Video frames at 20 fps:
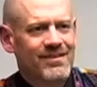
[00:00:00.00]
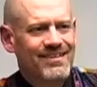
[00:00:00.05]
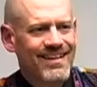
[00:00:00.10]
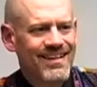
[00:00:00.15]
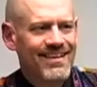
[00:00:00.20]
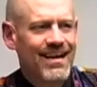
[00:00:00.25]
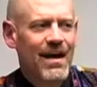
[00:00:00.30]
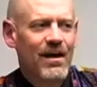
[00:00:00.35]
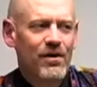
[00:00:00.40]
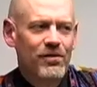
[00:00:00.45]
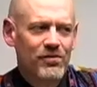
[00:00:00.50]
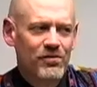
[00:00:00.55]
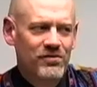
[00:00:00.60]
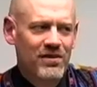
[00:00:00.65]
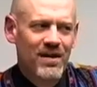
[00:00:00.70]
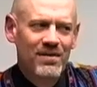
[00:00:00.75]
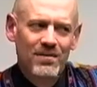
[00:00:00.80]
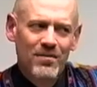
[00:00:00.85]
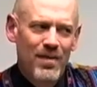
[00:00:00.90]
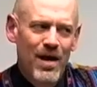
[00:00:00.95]
did not
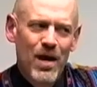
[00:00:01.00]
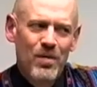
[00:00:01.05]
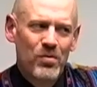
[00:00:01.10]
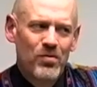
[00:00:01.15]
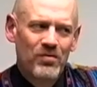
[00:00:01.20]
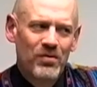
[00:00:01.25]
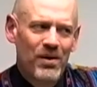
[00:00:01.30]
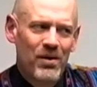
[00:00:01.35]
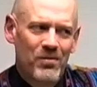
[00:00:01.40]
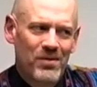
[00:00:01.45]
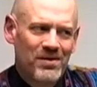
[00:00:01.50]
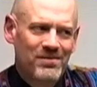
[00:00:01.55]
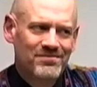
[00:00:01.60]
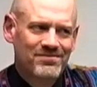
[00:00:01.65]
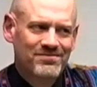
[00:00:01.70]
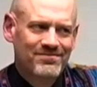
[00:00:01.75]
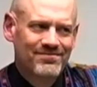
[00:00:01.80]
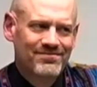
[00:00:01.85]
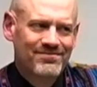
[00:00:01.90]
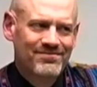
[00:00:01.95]
understand the Bible very well.
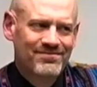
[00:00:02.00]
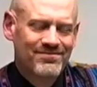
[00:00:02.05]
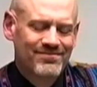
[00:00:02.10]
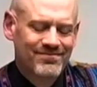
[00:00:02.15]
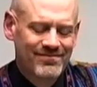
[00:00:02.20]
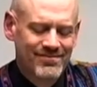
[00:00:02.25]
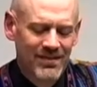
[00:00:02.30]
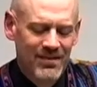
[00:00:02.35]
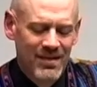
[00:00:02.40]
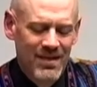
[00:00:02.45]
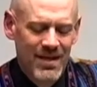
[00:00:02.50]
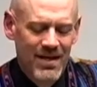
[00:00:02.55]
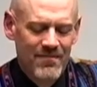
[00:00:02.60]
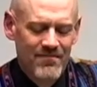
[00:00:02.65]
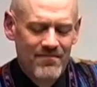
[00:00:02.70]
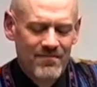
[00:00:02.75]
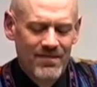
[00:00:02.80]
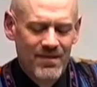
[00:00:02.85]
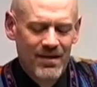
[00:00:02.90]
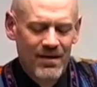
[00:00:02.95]
Okay?